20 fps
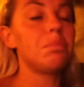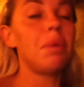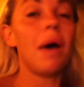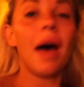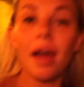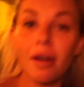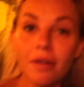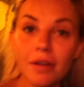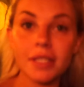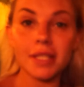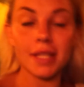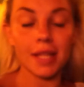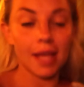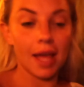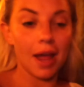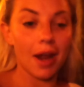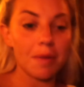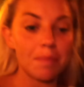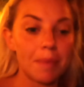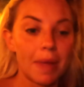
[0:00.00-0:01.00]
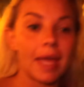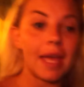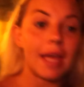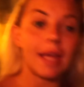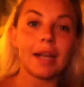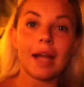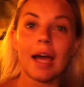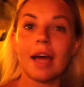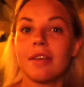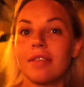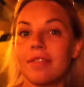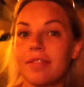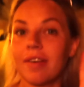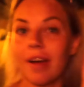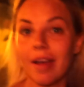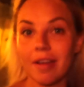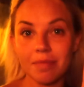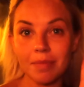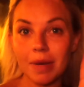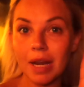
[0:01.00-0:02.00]
Pirates of the Caribbean had a
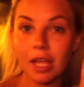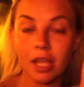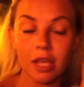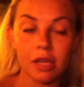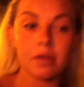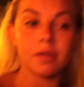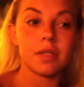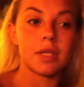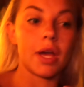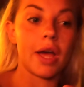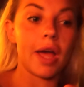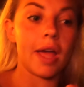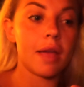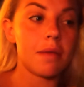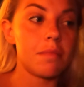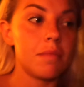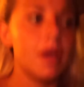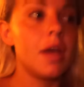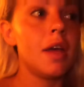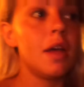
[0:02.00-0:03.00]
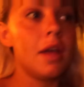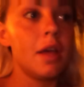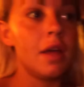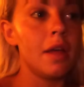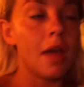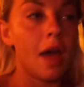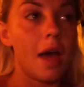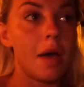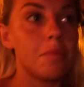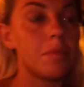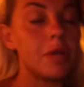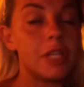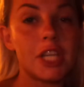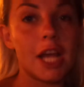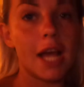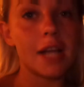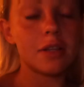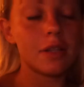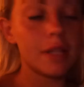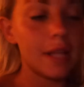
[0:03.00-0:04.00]
5-minute queue time. We
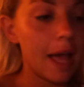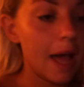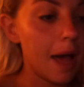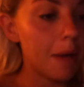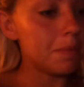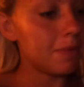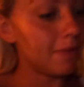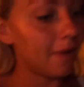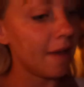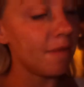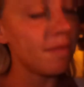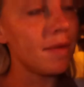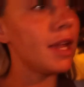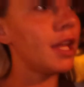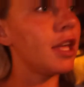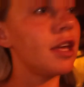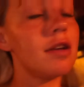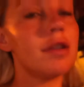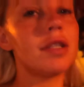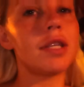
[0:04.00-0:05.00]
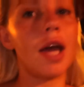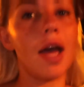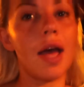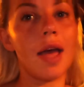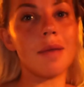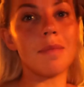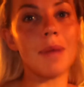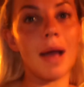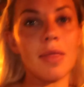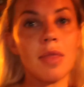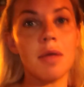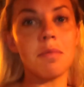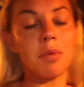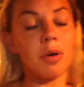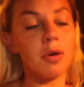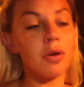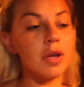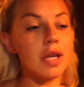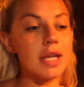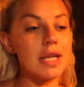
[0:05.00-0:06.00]
checked on the app, 5-minute queue time, and the
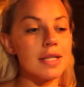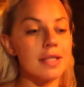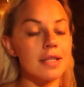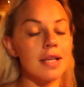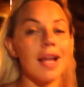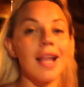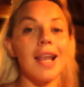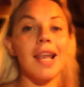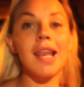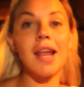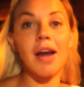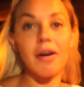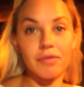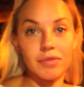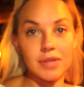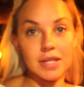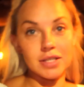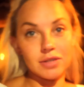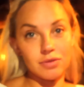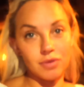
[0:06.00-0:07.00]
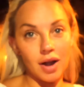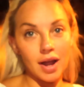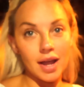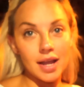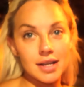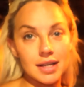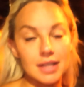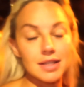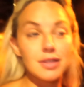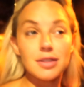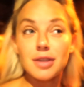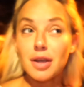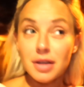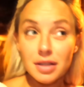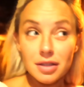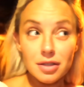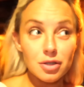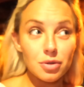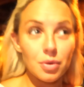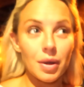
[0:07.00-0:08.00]
boys loved this ride, and so
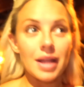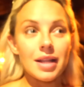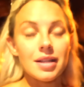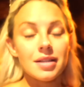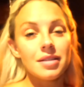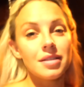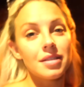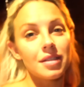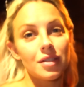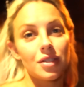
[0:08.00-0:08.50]
did the twins.